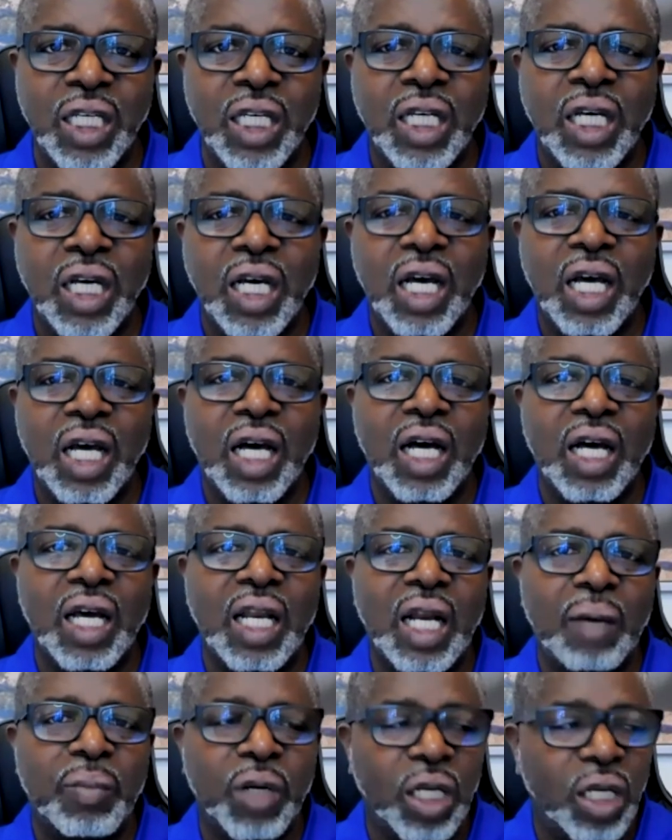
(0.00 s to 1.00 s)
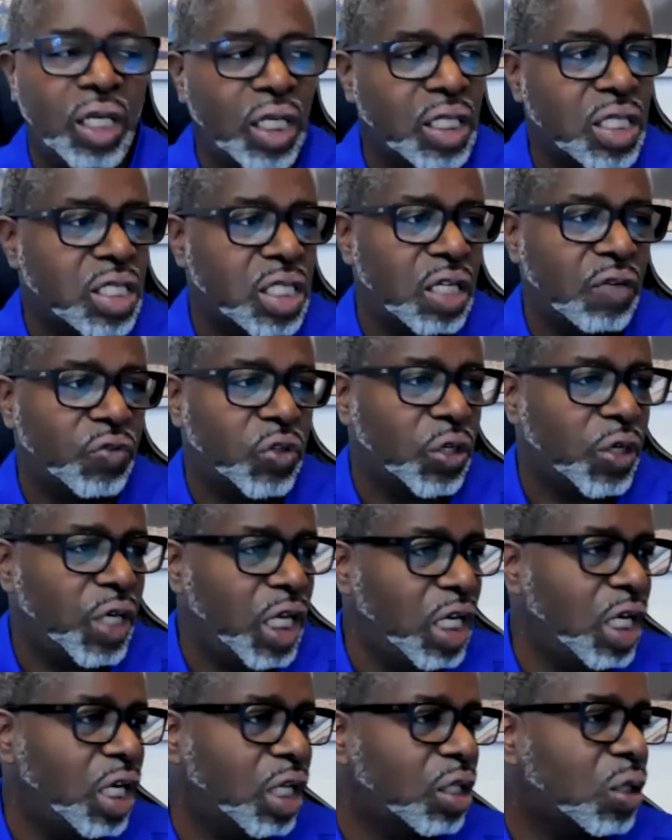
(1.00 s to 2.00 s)
I'm gonna look to see if there are any
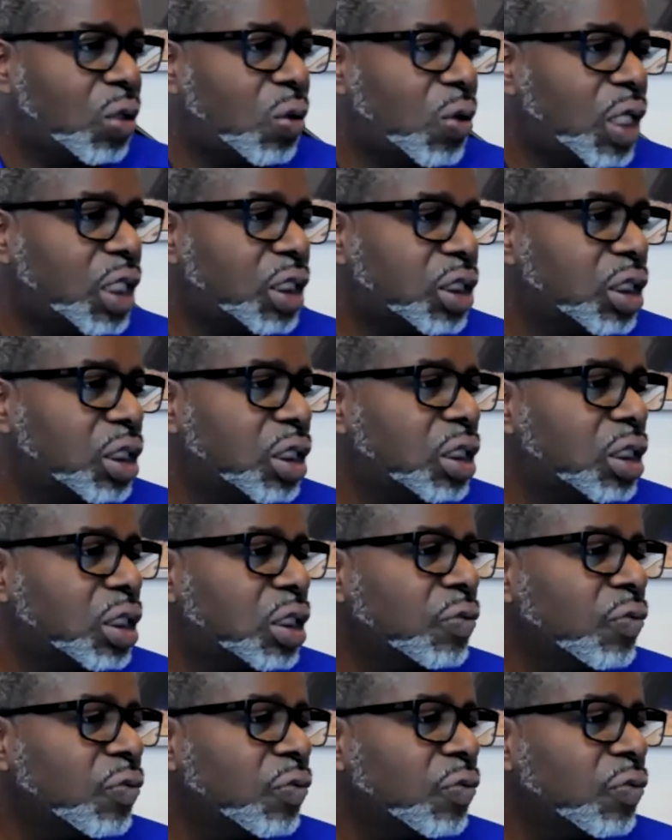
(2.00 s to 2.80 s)
other questions,